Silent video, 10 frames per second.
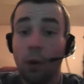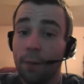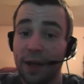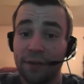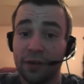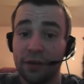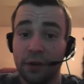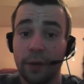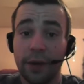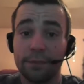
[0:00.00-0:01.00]
Warpath
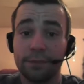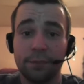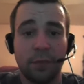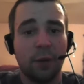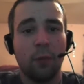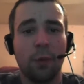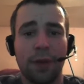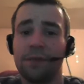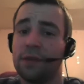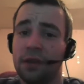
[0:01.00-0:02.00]
couldn't do it. Well,
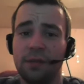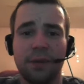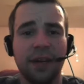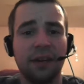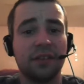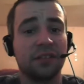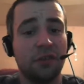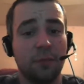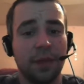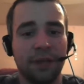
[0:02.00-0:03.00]
Warpath could, but he
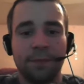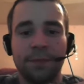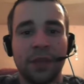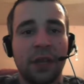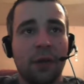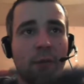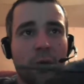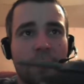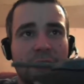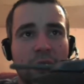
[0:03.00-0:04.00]
looked stupid.
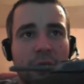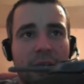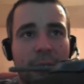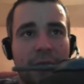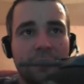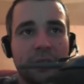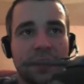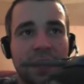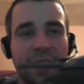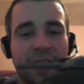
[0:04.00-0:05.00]
What am I talking
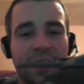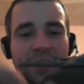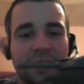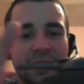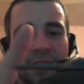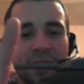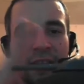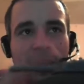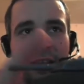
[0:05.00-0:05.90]
about? Is